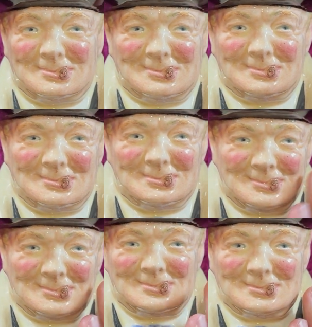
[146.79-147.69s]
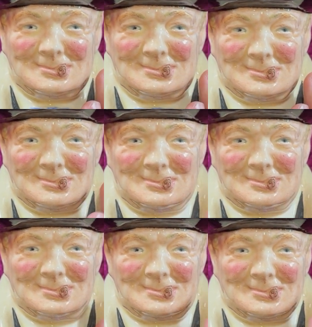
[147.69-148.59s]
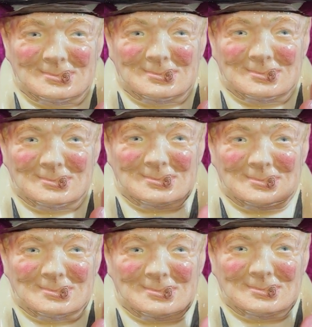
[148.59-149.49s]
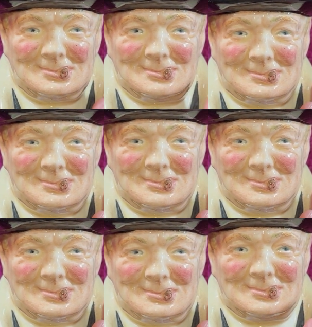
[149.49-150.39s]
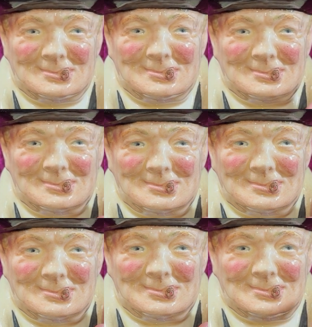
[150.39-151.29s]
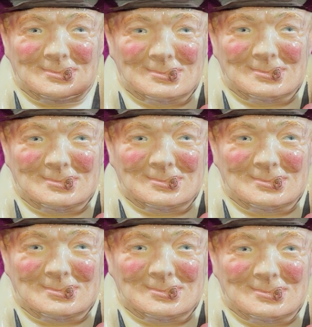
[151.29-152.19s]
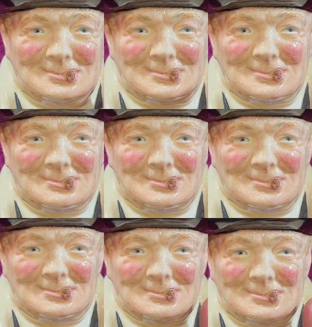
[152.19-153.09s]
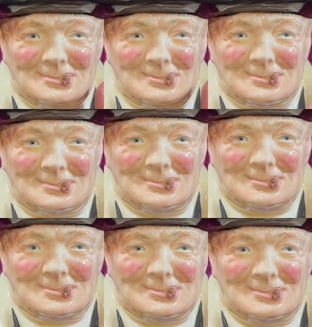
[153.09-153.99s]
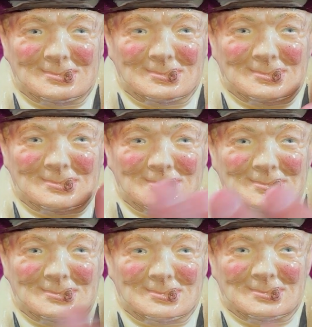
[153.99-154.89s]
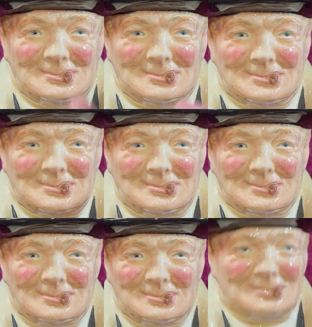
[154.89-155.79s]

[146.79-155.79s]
And of course, Churchill, by many people, is one of the most famous and collected sort of character jug types of individuals that are collected.